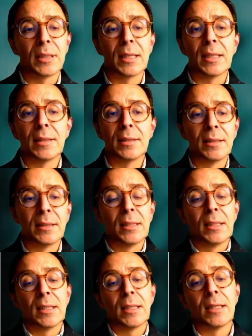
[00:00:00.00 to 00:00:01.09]
Again,
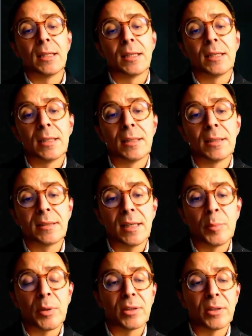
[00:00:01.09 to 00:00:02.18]

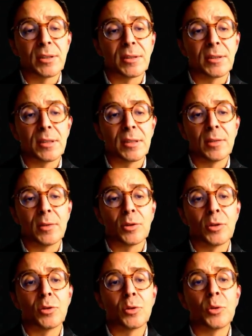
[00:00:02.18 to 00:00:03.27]
10 pulses in
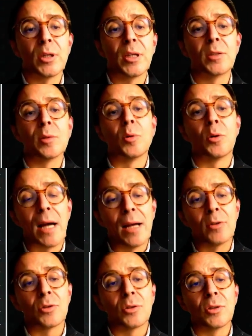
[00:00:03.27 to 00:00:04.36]
order to create a more
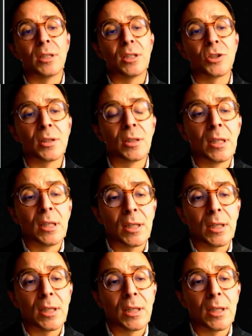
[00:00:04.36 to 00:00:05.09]
antral lesion.